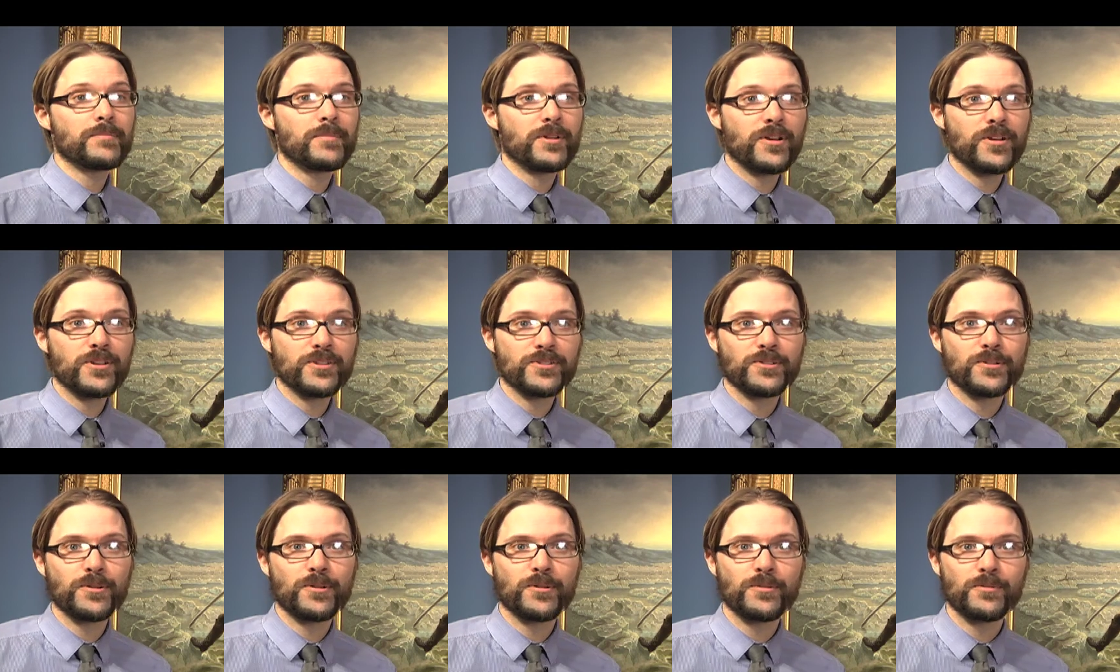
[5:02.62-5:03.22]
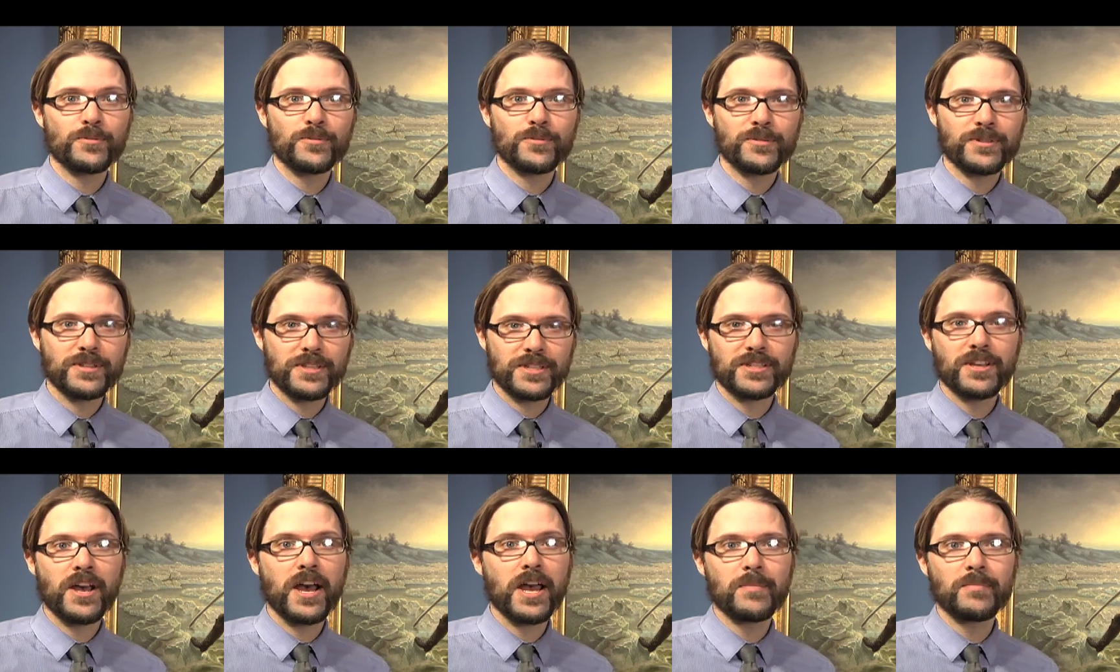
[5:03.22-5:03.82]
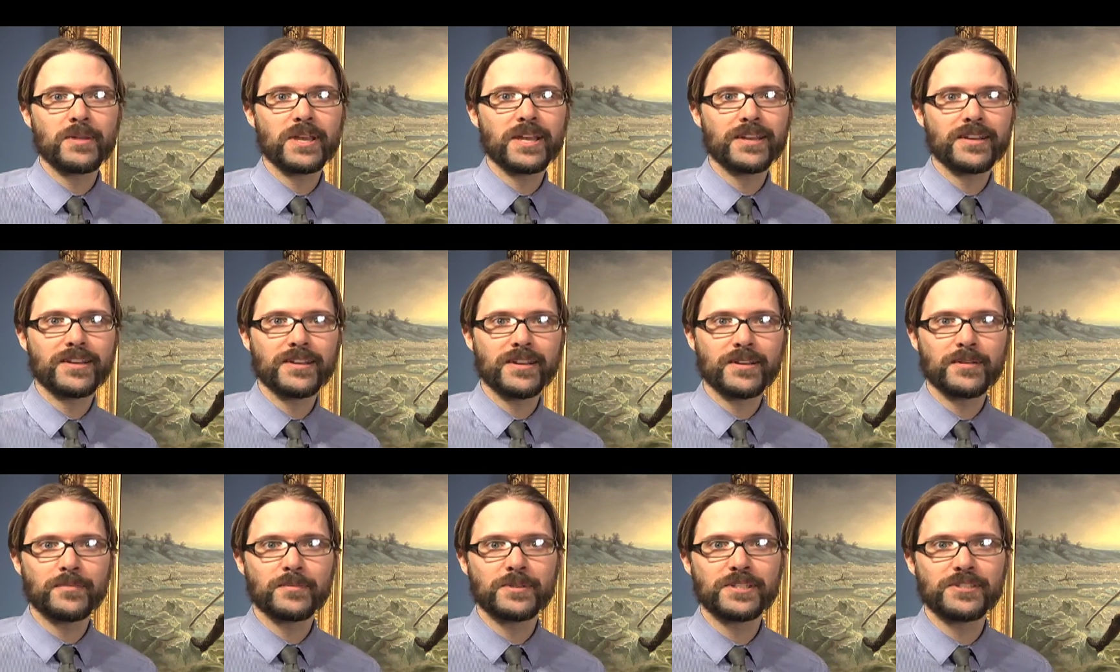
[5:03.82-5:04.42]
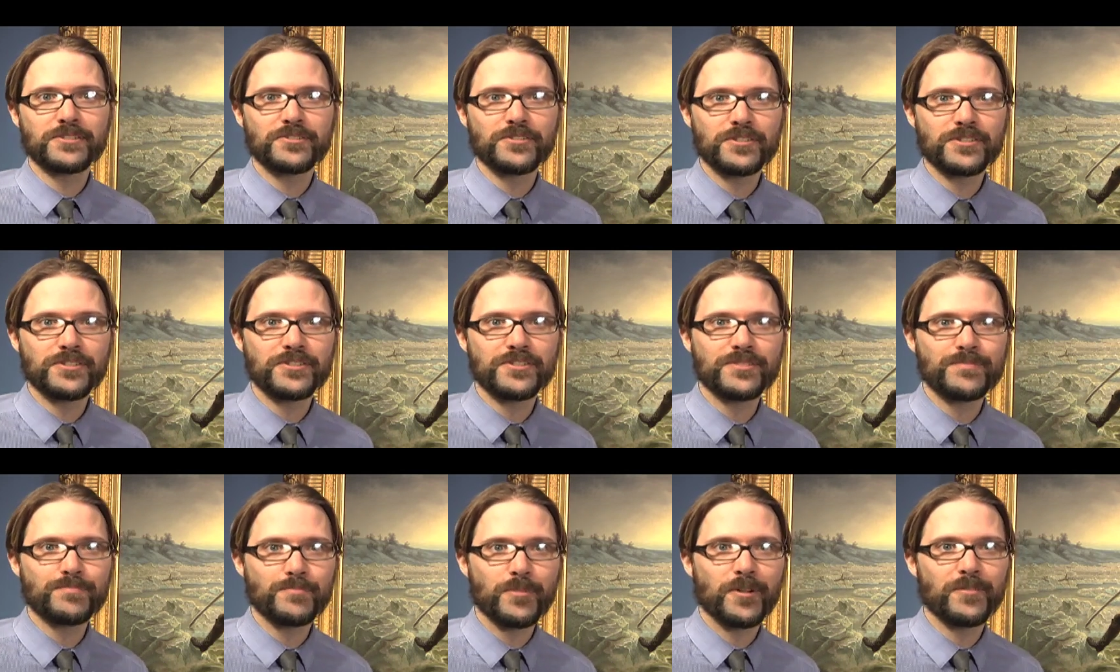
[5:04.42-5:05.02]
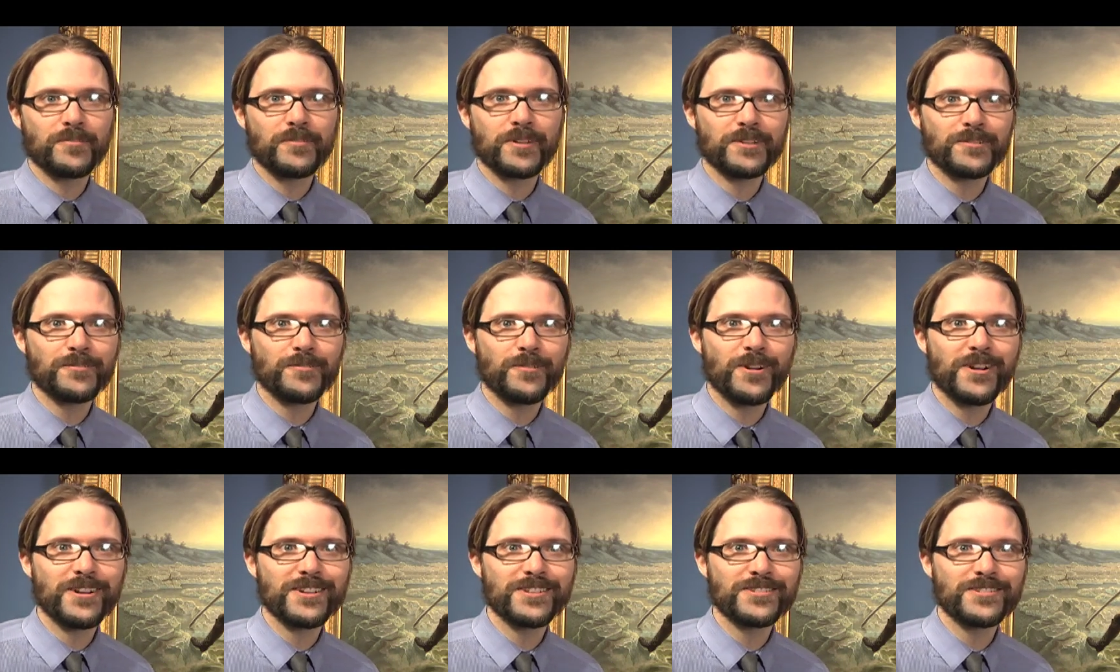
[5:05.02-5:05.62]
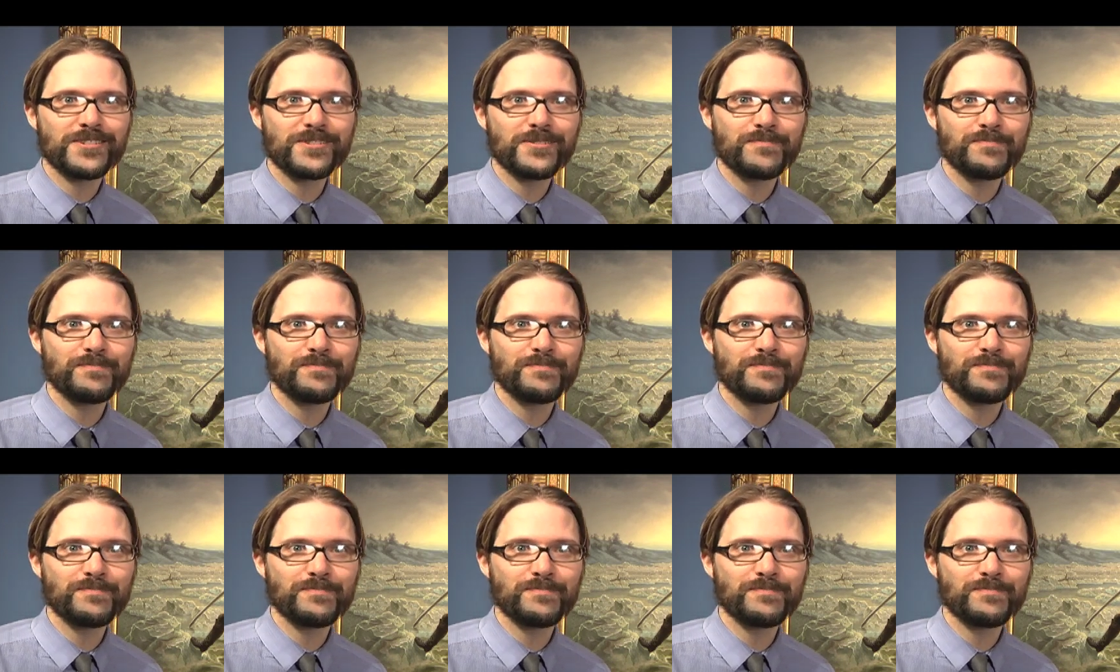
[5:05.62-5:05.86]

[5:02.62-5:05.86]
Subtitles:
but also the timing is just perfect for us.